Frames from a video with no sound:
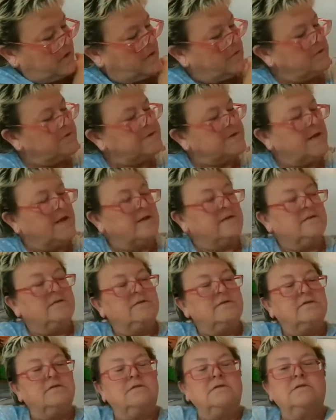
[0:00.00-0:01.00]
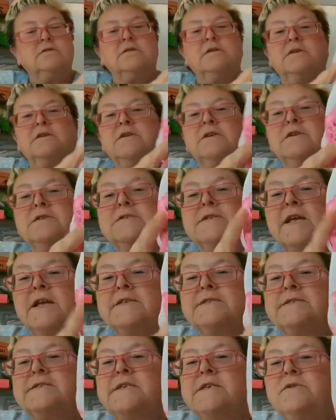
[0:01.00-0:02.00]
oh, it's got It's
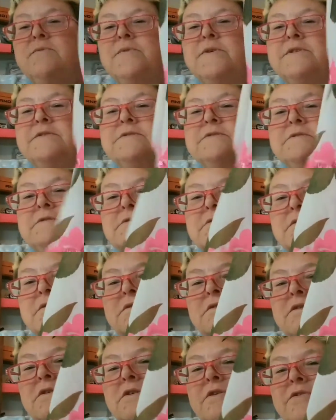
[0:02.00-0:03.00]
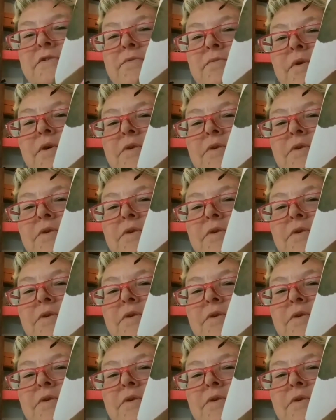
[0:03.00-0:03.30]
got sequins on the